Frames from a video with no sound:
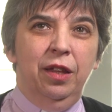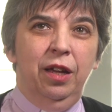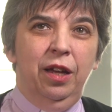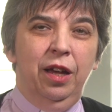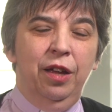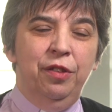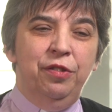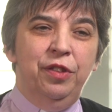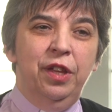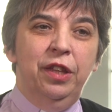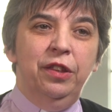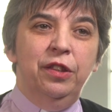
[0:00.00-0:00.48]

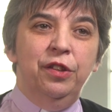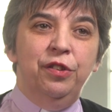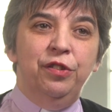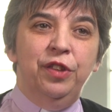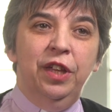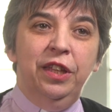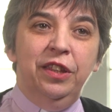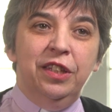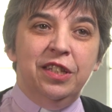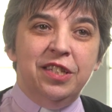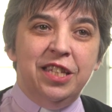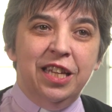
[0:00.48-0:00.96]
I think the
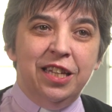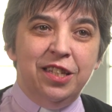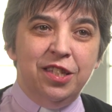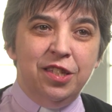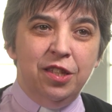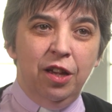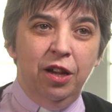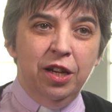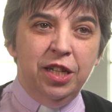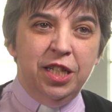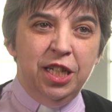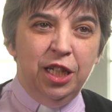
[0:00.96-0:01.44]
thing that's
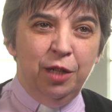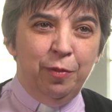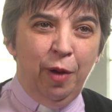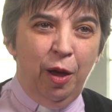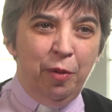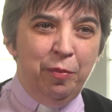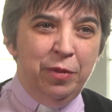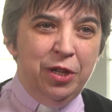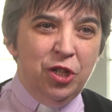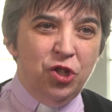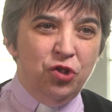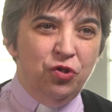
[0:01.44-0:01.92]
exciting
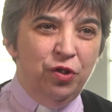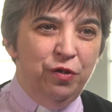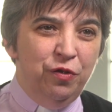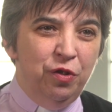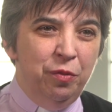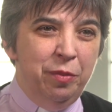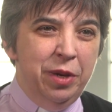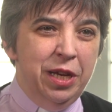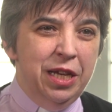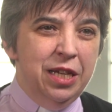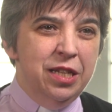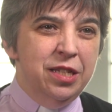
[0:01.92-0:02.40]
about ministry
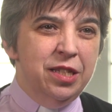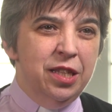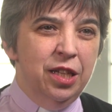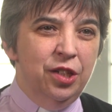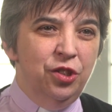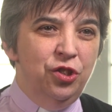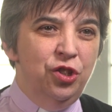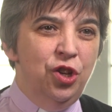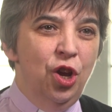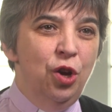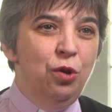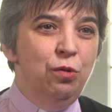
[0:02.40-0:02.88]
for me is
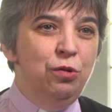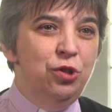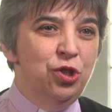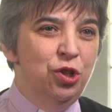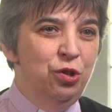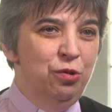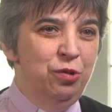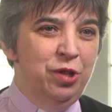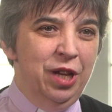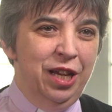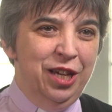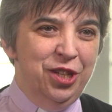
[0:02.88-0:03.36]
that no
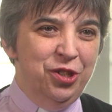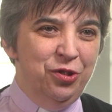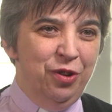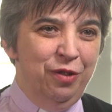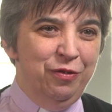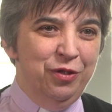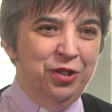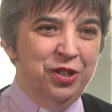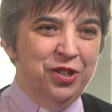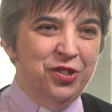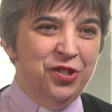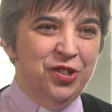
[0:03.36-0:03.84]
2 days are
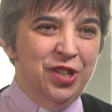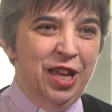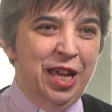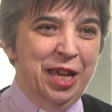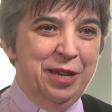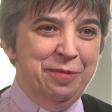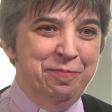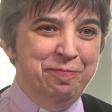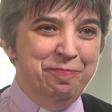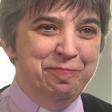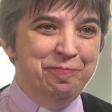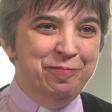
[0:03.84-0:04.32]
ever the same.